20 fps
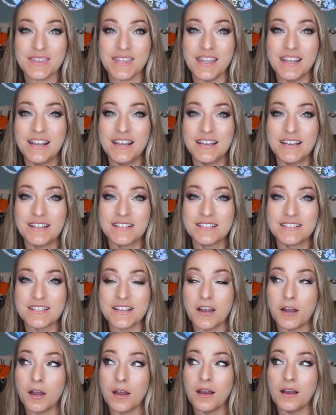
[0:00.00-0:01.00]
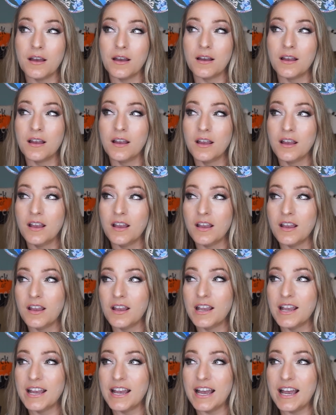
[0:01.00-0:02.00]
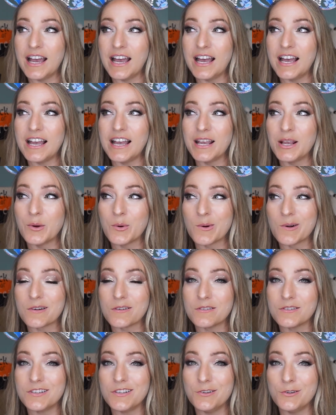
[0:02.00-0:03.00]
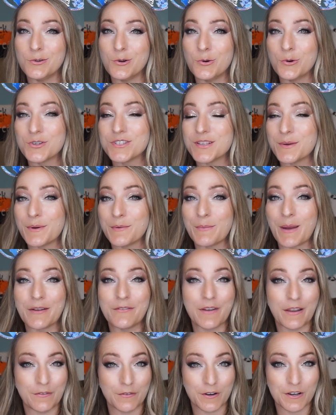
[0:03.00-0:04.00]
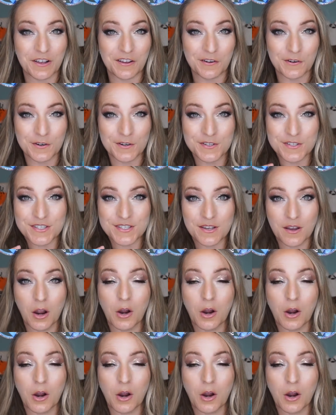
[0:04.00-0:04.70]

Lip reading: and I ordered you some of my favorite ears,